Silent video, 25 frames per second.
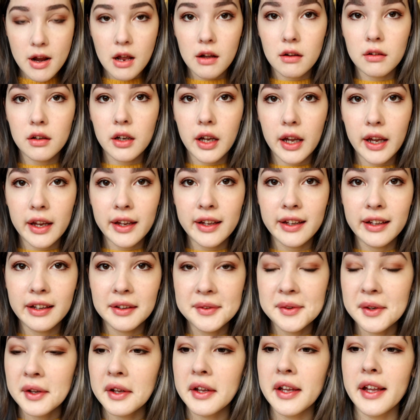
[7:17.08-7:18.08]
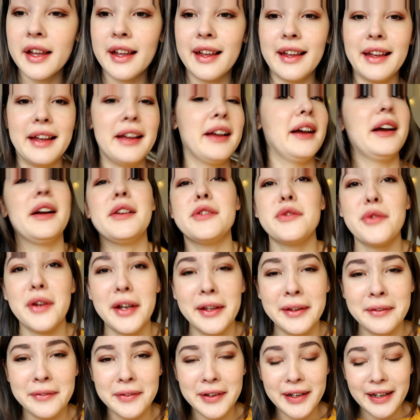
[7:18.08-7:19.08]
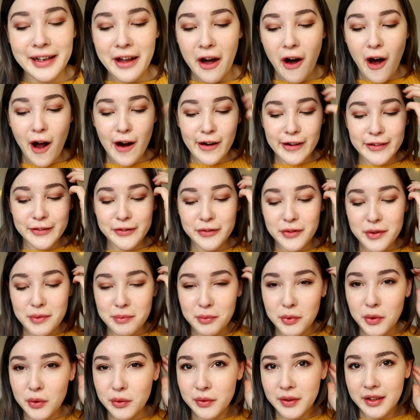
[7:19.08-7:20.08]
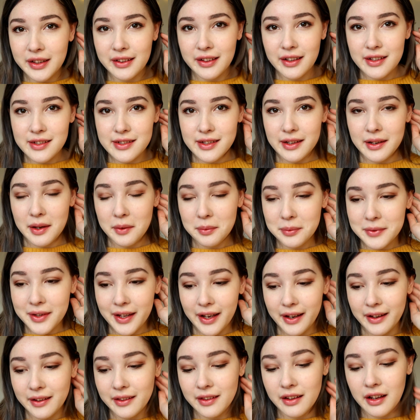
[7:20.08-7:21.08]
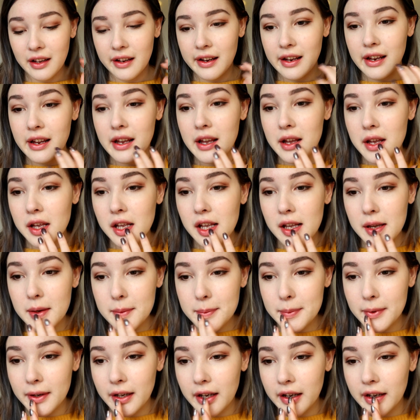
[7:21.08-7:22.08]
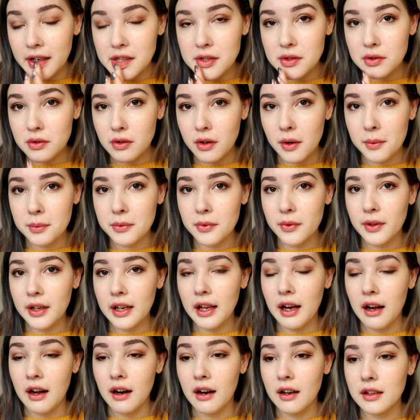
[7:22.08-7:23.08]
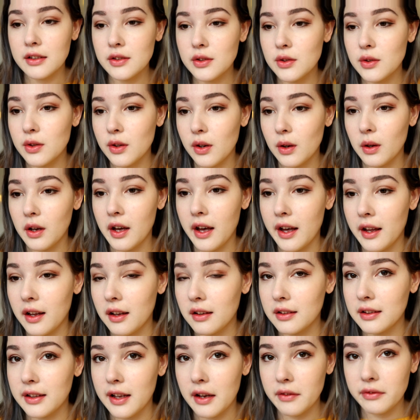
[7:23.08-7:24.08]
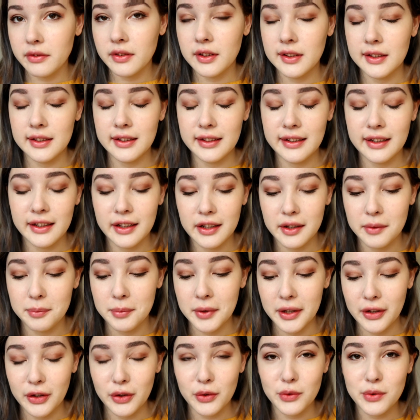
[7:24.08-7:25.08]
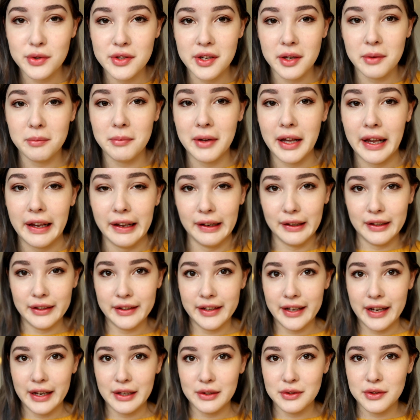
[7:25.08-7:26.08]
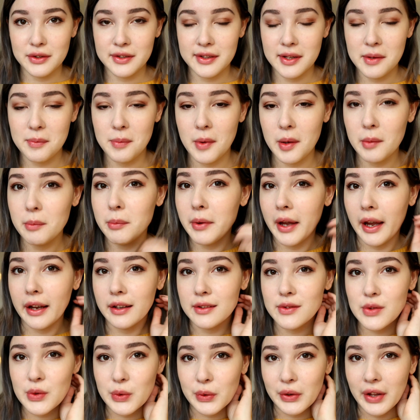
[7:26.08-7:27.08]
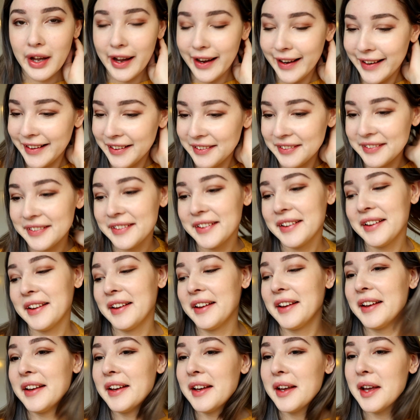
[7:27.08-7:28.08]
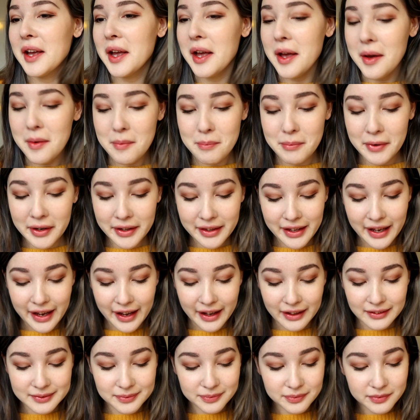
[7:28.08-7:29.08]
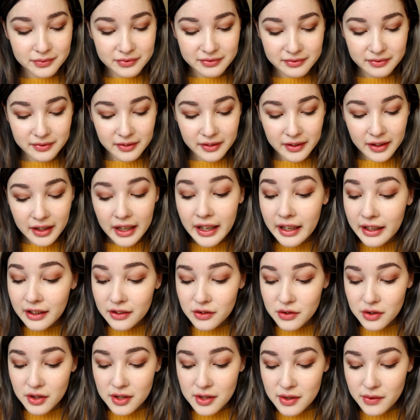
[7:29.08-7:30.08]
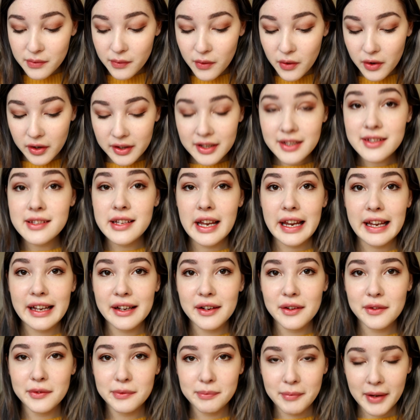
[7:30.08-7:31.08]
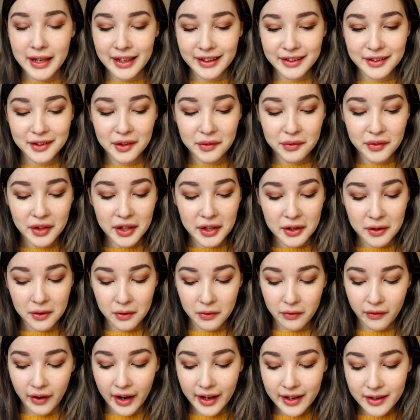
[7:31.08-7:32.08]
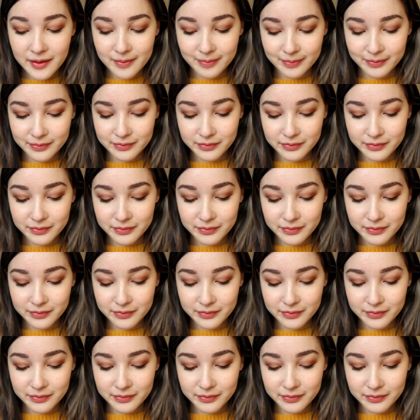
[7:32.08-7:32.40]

Okay, I tried really hard removing this lip tint, but I scrubbed really hard, so I'll definitely be using my Laneige sleeping pack tonight. But yeah, just for the sake of making the video, right?